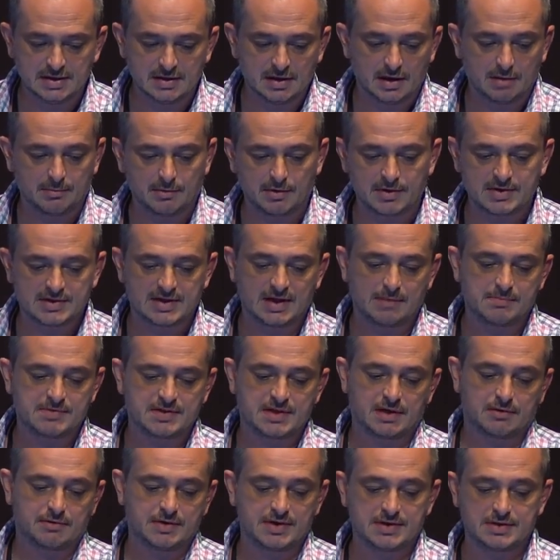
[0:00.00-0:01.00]
Among them,
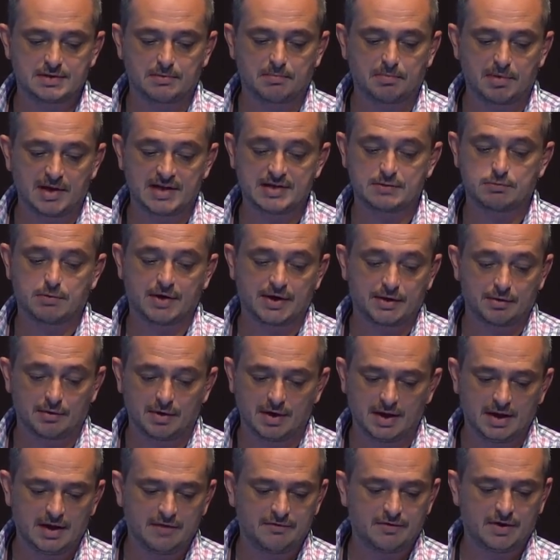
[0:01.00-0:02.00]
there is the place where you
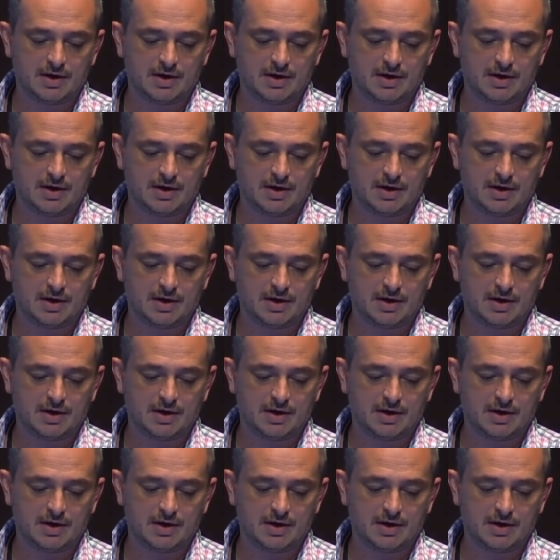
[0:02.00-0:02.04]
live.